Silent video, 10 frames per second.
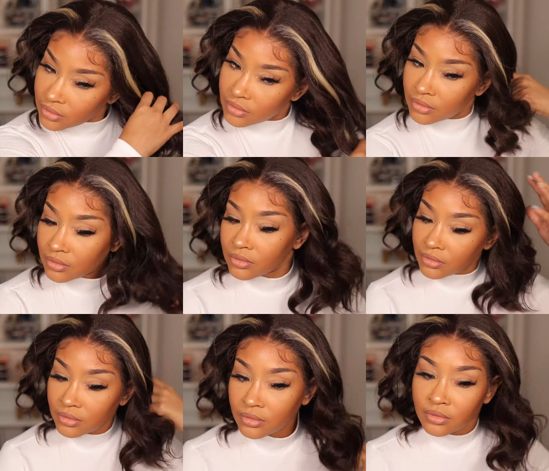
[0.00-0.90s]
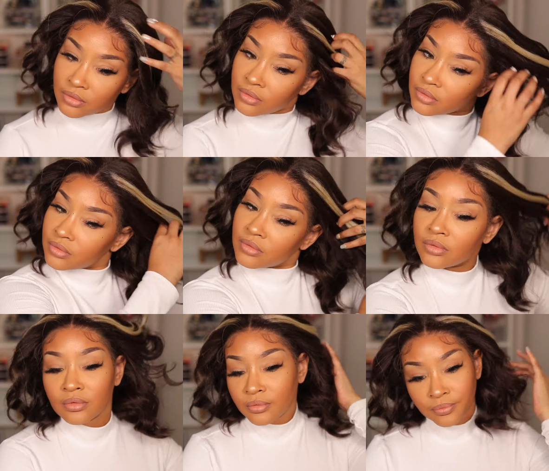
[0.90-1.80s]

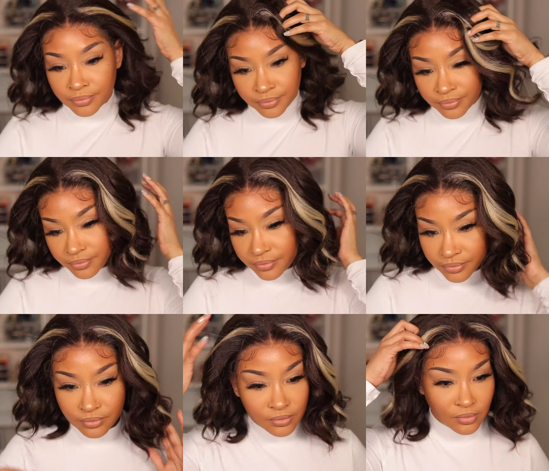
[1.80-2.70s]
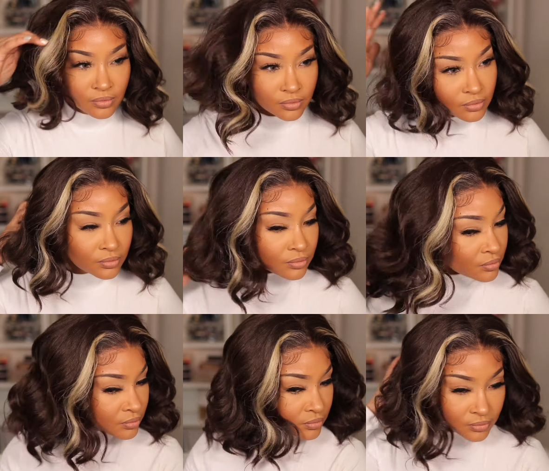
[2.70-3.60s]

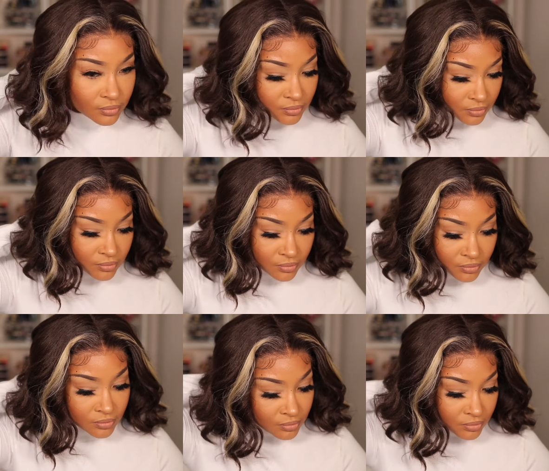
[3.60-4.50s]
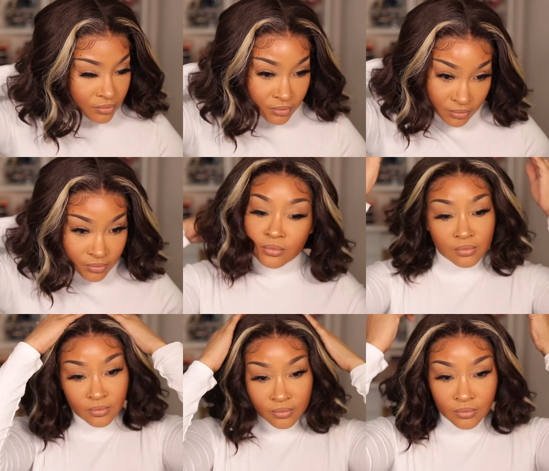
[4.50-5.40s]

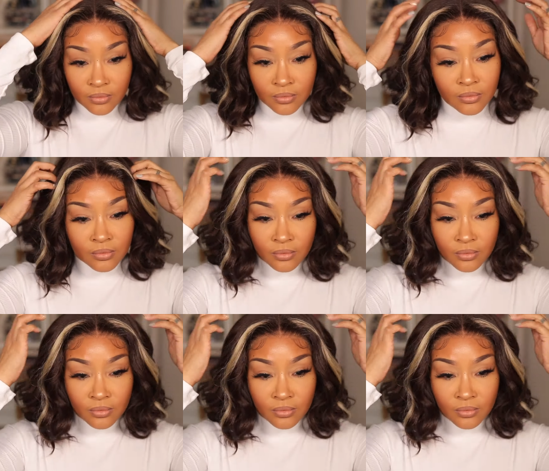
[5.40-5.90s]
Nothing is said.